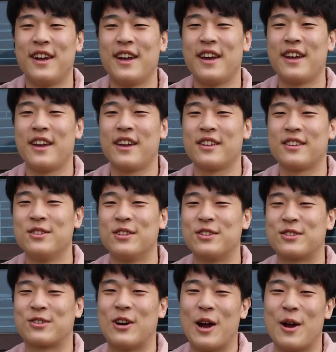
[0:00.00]
A, to
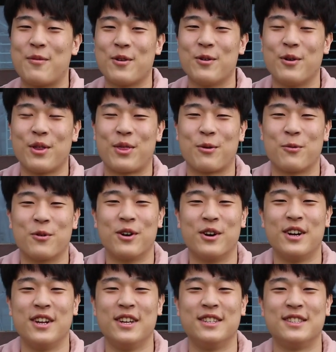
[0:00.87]
describe you with
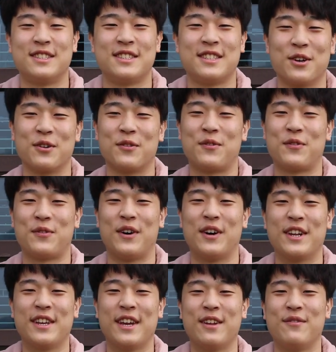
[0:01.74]
word is you're
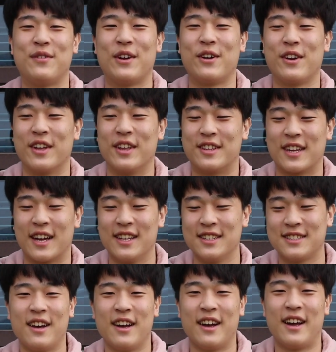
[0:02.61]
funny and very
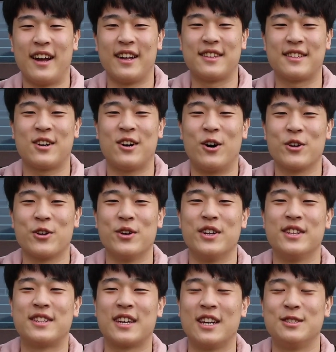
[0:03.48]
intense. I call you
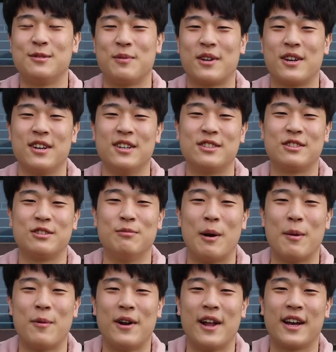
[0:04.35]
intense because
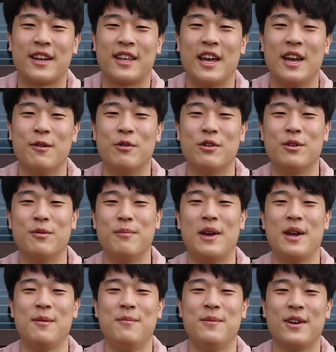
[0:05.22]
remember that game when you
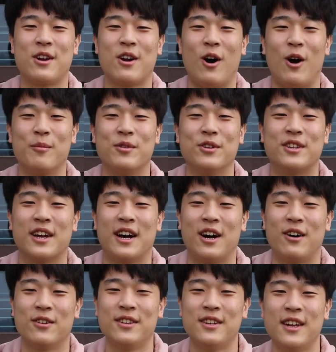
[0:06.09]
made me calm you
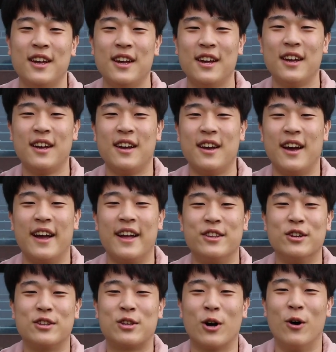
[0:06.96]
down?
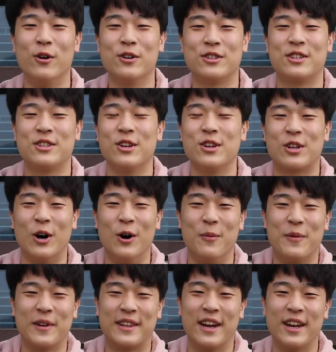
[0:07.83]
And you
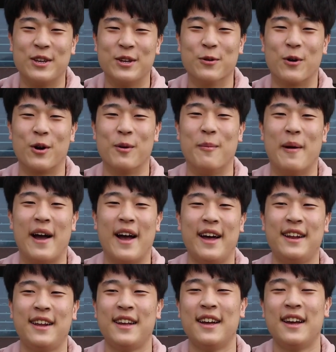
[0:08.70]
told me that you weren't
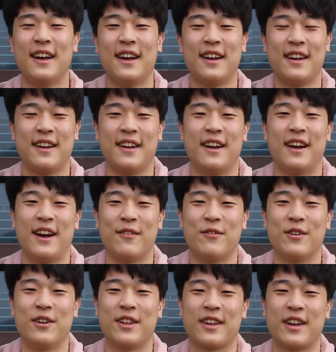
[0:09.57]
mad?
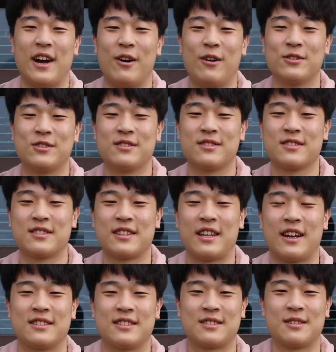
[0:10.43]

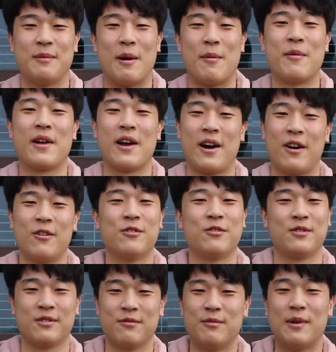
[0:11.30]
That's a memory I'll
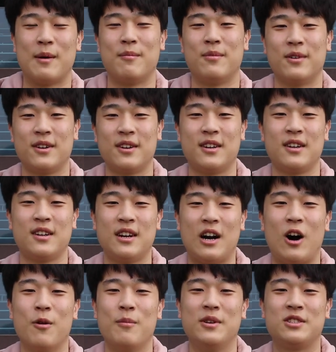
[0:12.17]
remember.
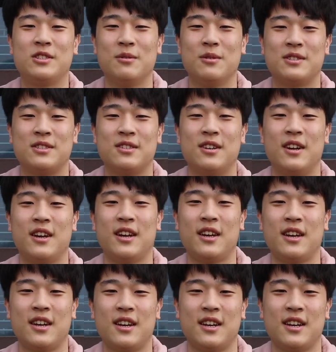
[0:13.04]
I'll miss you, Mr. A.